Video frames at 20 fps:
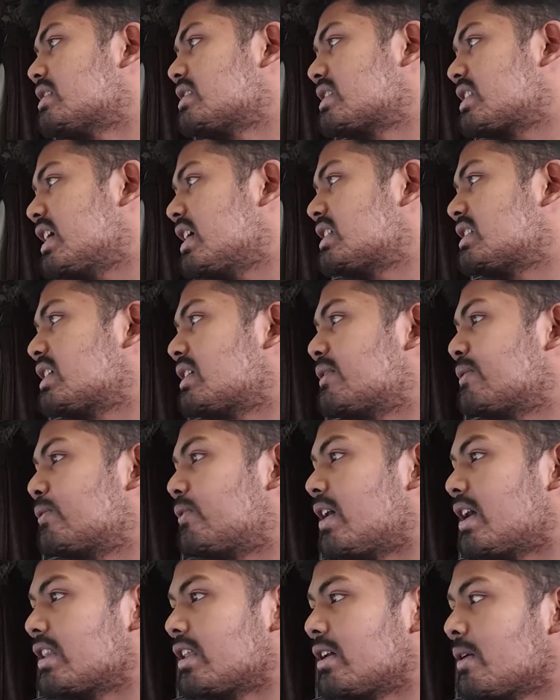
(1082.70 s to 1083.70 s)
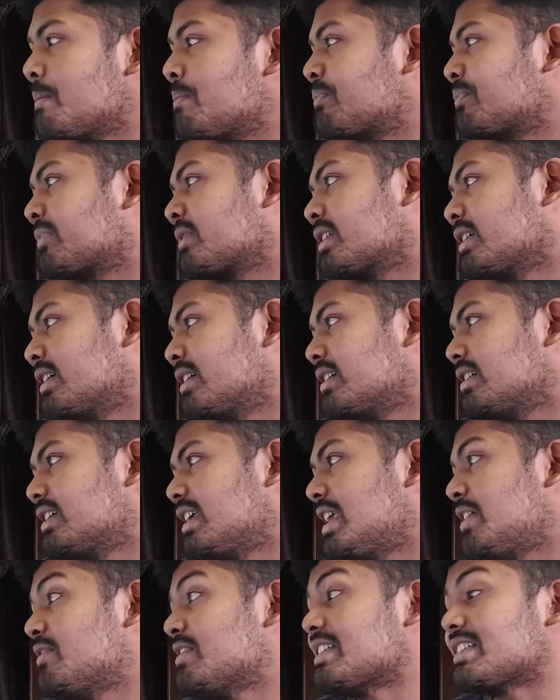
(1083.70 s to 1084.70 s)
certain father.
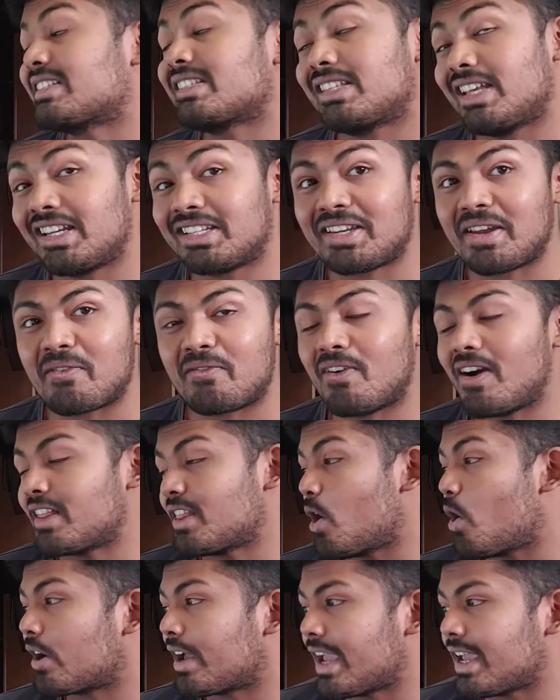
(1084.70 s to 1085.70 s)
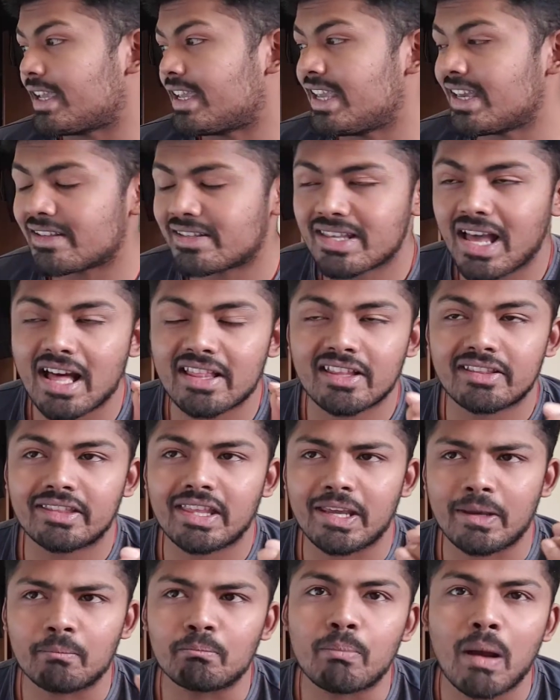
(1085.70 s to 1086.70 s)
Even a certain father. Okay, here's the other
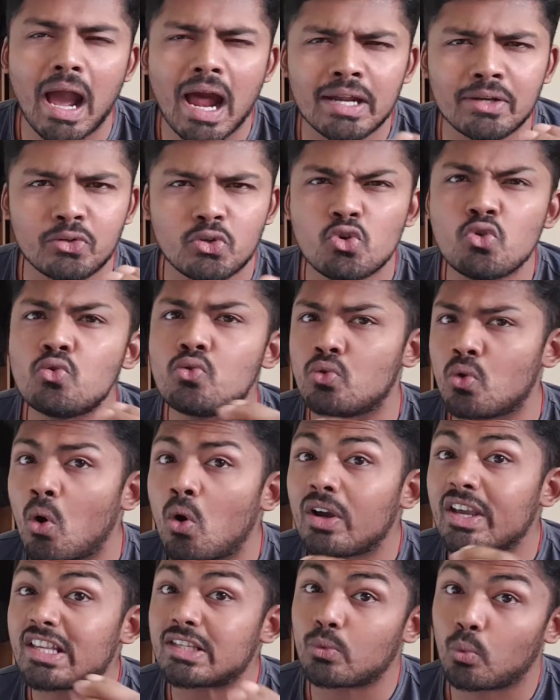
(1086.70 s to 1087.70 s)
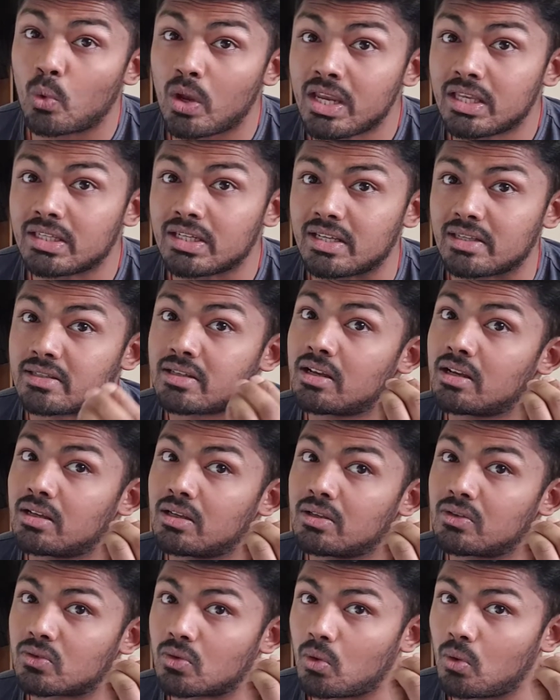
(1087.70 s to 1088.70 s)
thing. Ban do know his weakness.
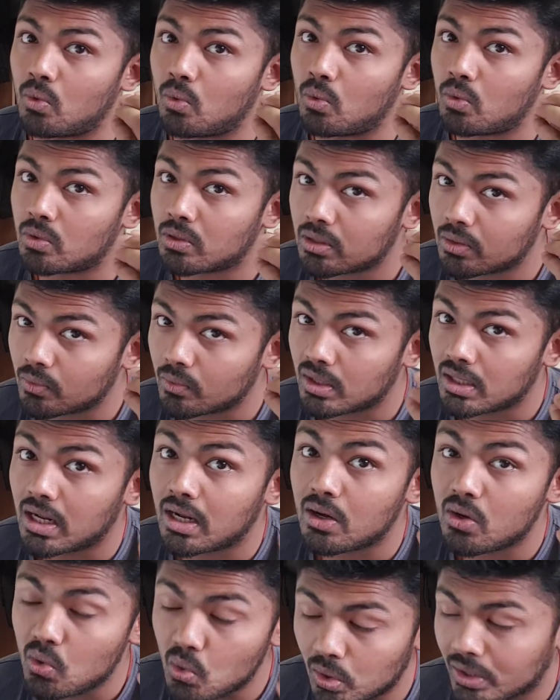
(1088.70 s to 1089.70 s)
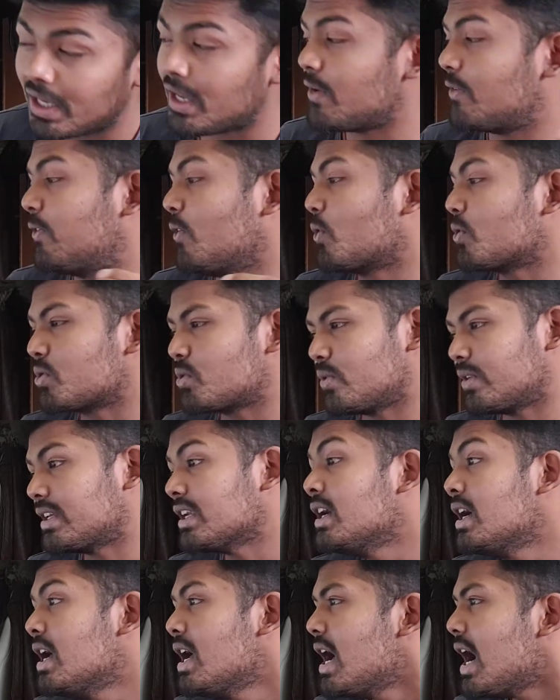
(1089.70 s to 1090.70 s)
So, looking forward to it.
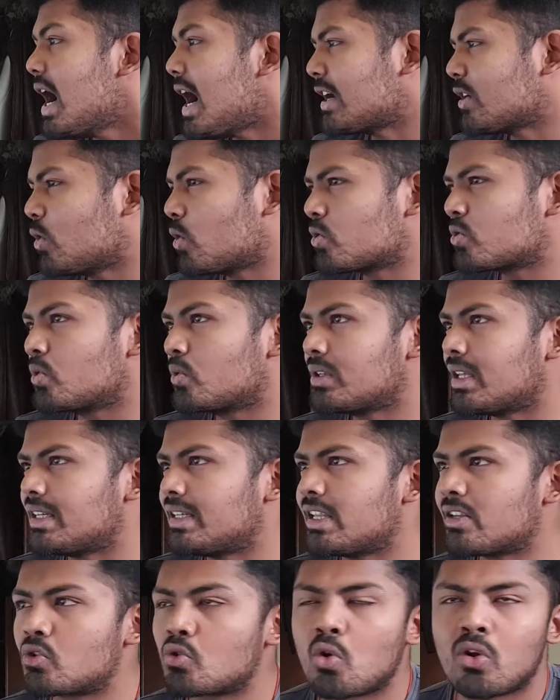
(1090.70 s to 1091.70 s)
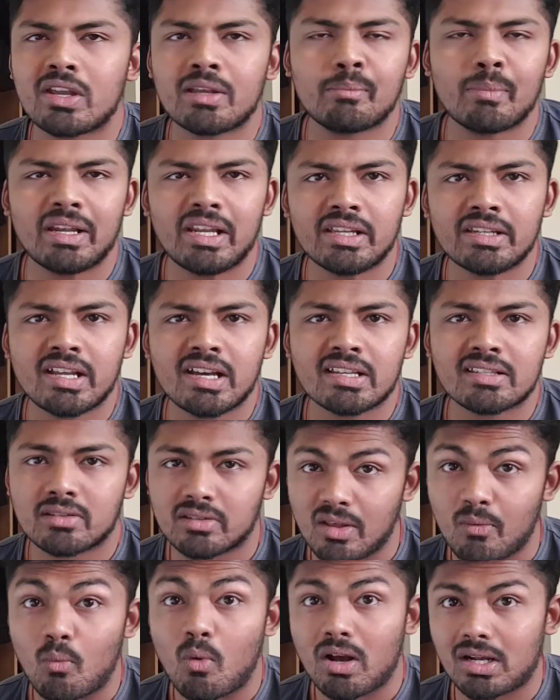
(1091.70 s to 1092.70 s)
And also the destroying Meliodas,
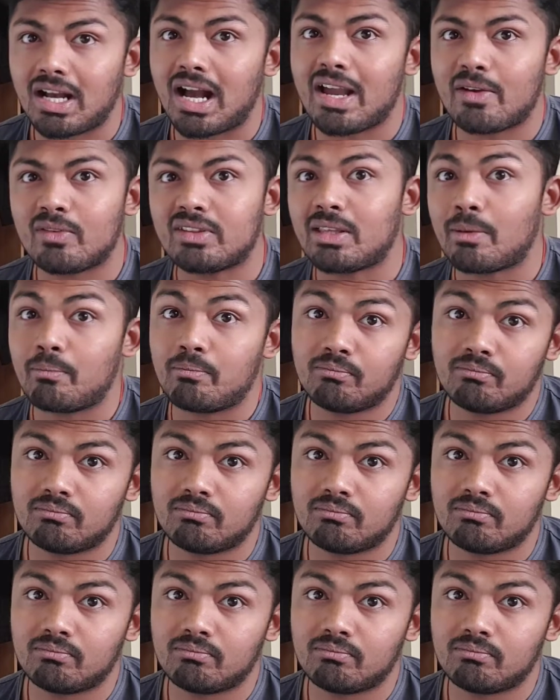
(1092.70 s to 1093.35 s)
the guy with the